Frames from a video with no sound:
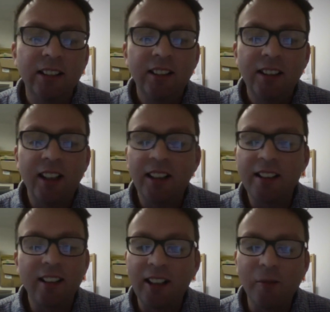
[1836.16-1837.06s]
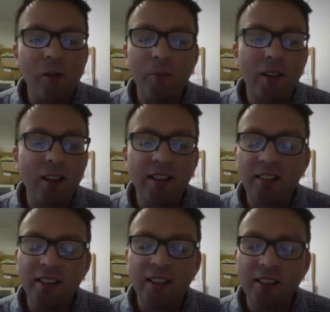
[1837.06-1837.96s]
You know, just like one per
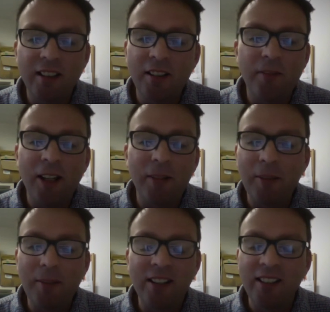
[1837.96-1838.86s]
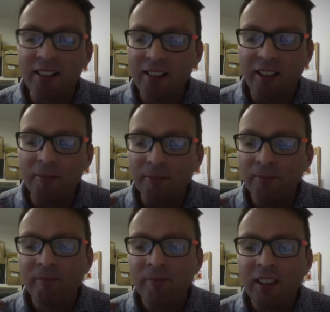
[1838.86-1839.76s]
a, a family business. You know,
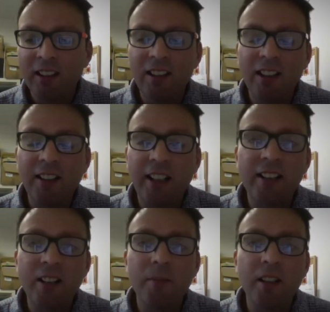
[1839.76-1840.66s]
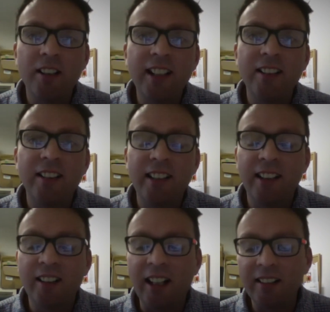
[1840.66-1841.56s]
yeah. There's some kind of dignity
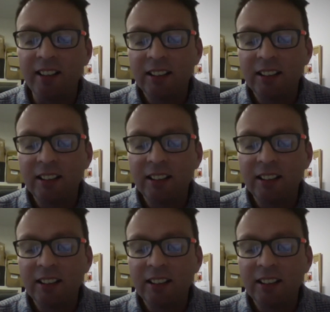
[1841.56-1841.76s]
in that.